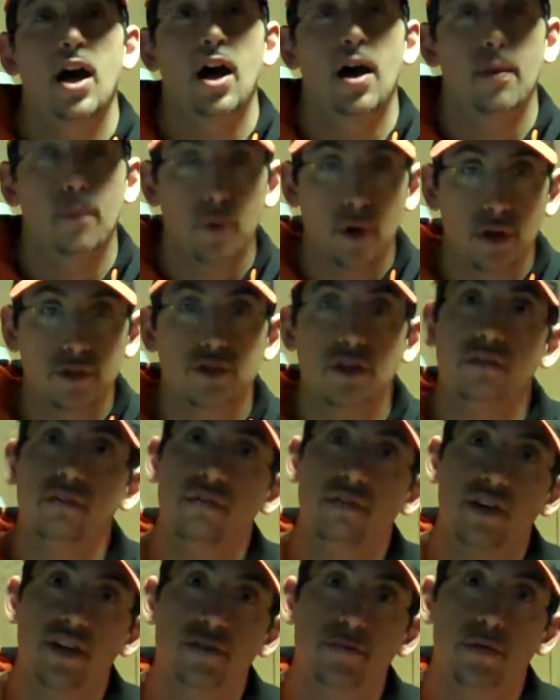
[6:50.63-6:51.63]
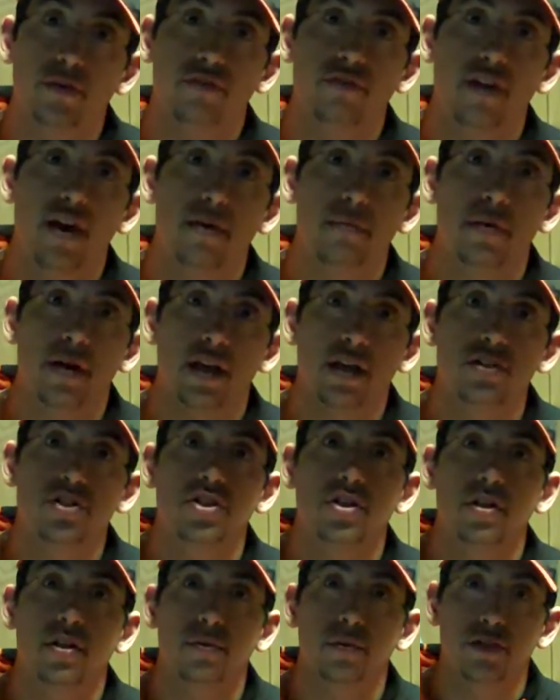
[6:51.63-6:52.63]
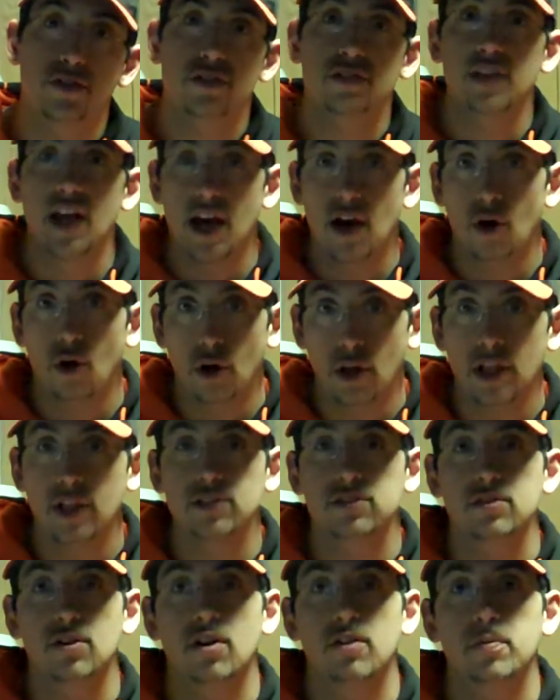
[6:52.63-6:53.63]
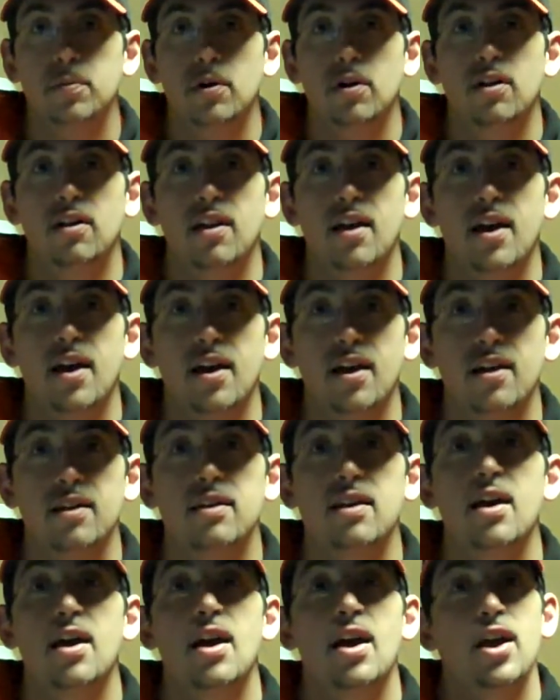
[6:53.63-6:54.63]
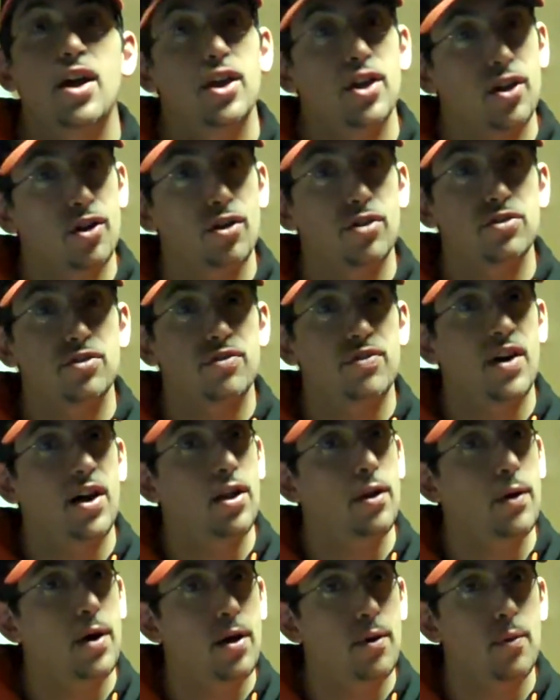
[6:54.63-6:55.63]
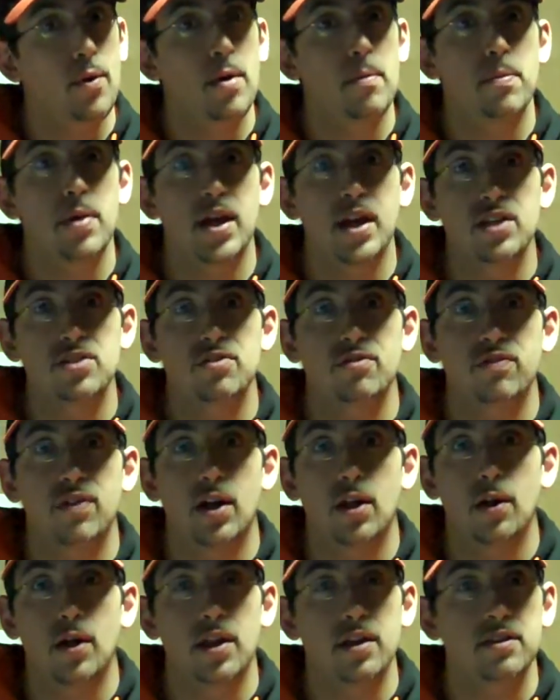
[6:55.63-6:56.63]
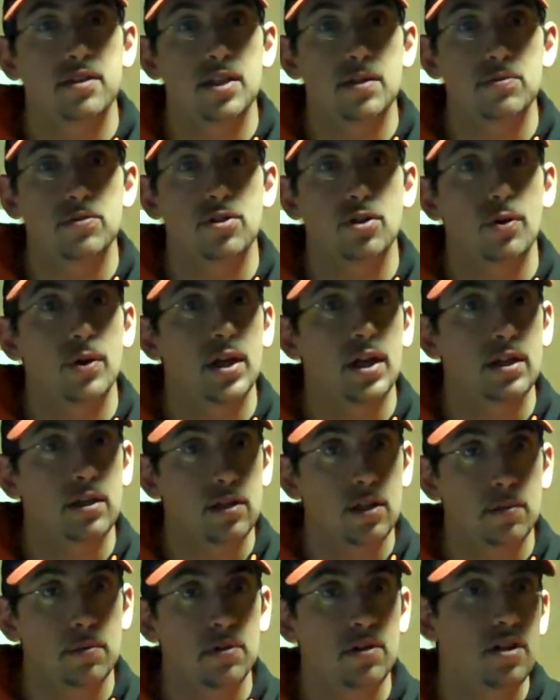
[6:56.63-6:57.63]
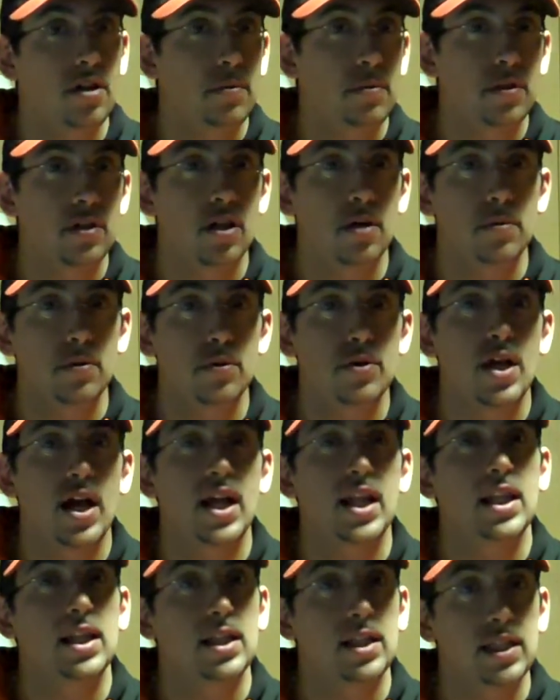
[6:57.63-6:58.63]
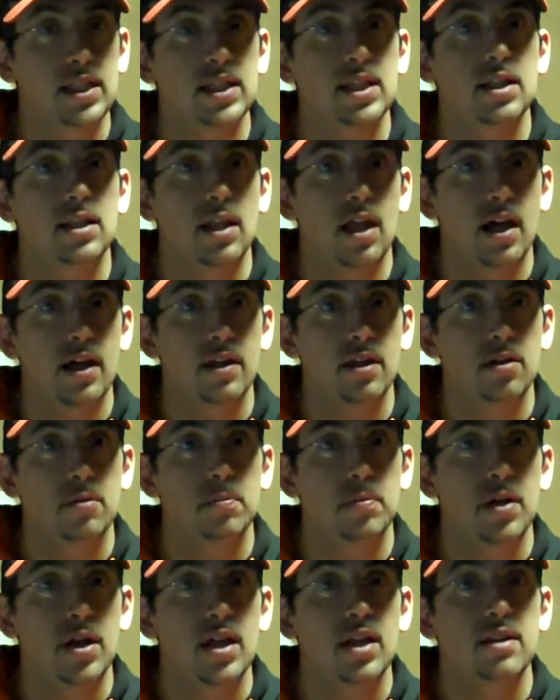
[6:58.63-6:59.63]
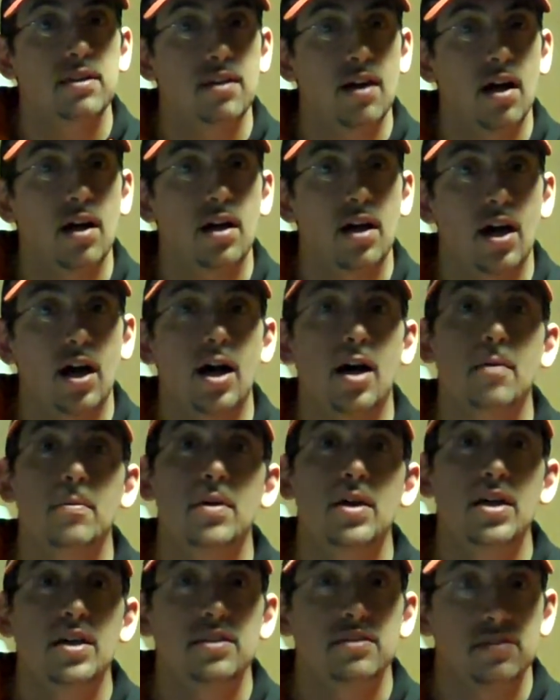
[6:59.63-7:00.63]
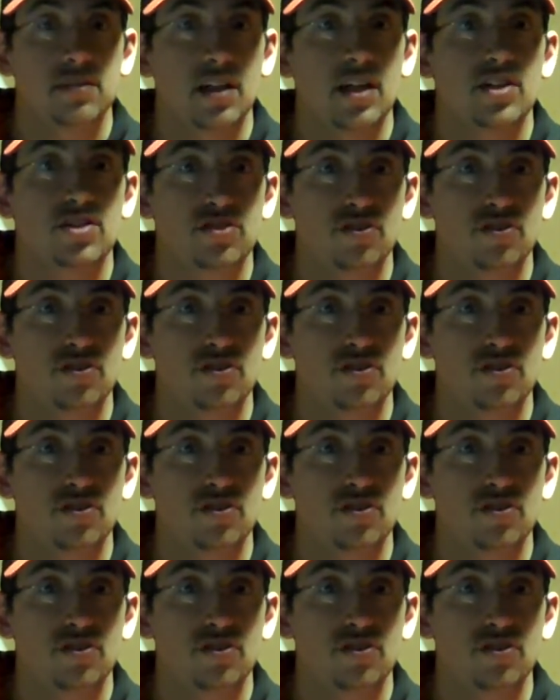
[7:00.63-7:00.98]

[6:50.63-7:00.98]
Um, we also have a Facebook fan page, which is All Out Softball. And you can also follow our webpage and follow how the team's doing at w w w dot league lineup dot com slash